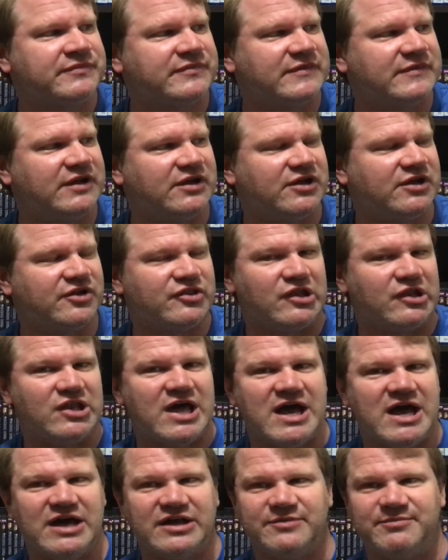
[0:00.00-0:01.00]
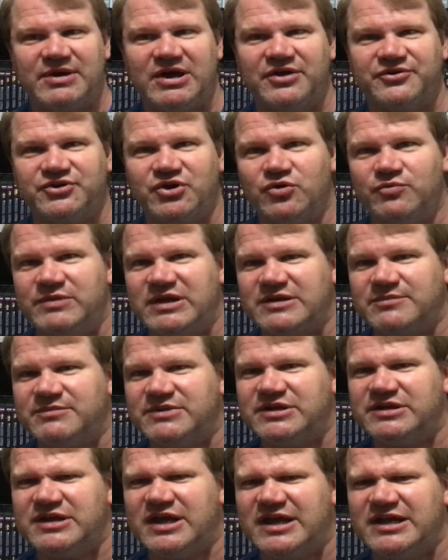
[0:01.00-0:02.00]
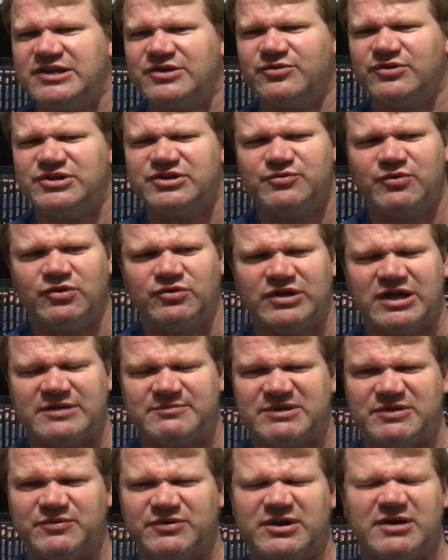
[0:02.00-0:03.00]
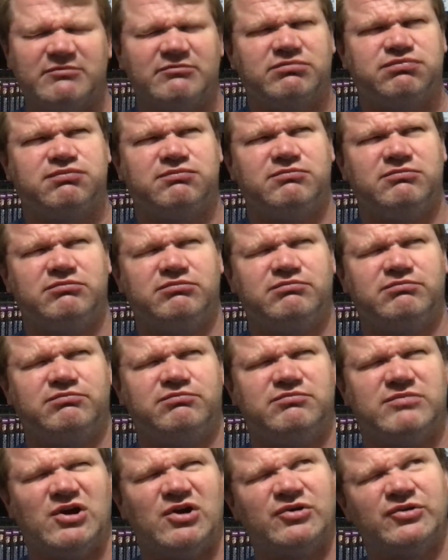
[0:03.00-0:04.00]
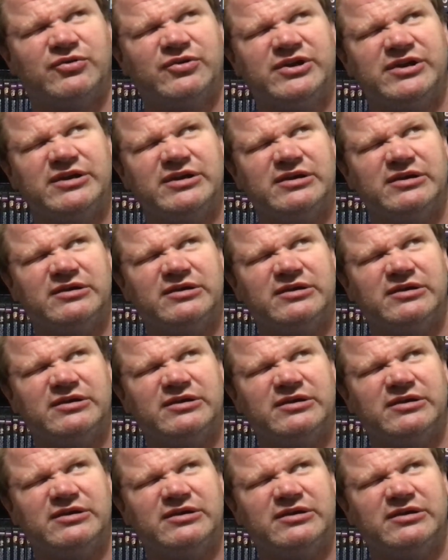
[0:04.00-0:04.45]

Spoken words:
The line about, "Don't make me angry, you won't like me when I'm hungry."